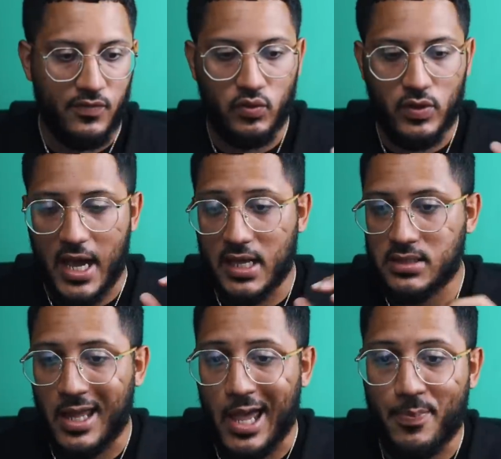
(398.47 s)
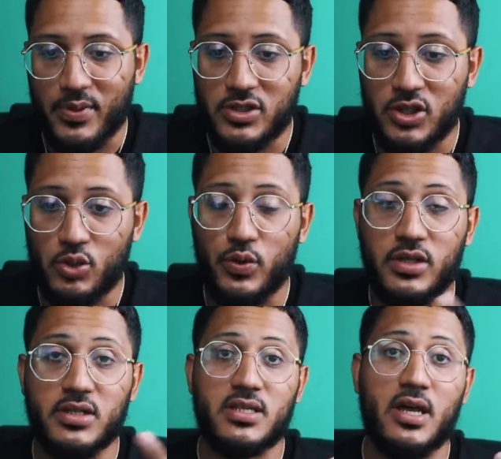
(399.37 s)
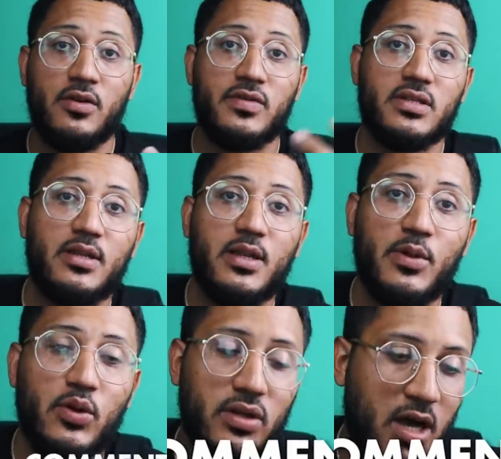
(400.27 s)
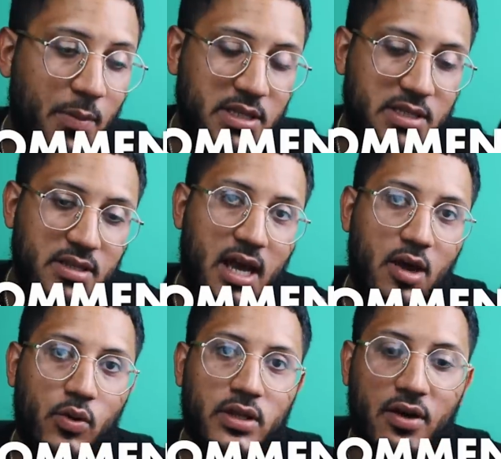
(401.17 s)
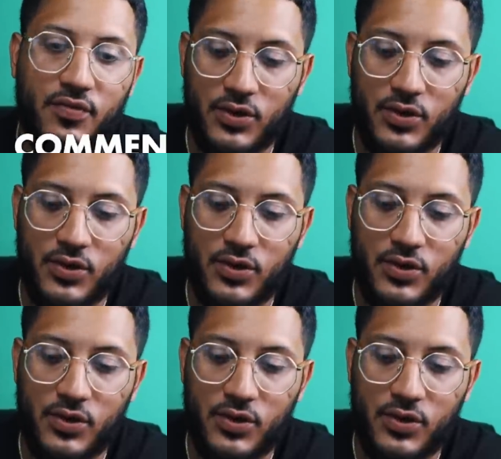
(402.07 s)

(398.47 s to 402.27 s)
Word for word: If you guys happen to do it yourselves, let me know in the comments how it worked out